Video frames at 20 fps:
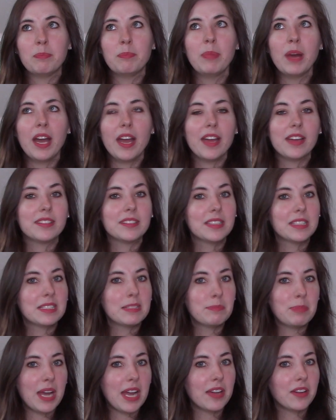But
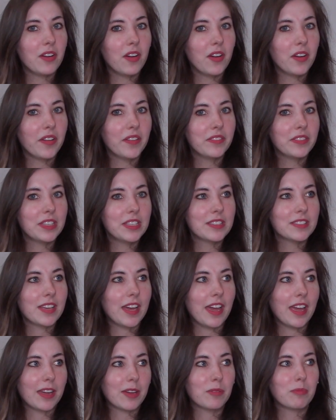despite all of these
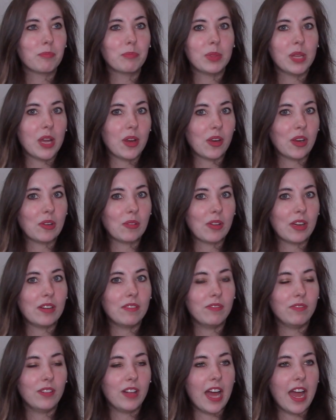like blaring
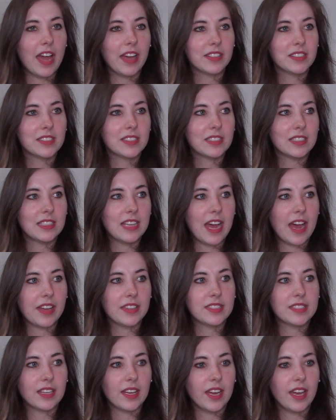red flags, the
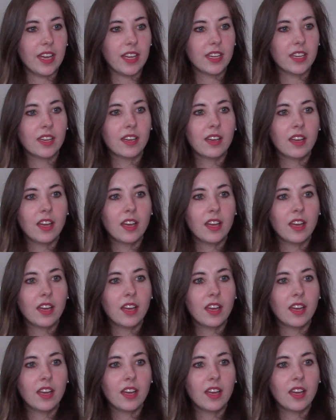dad's like,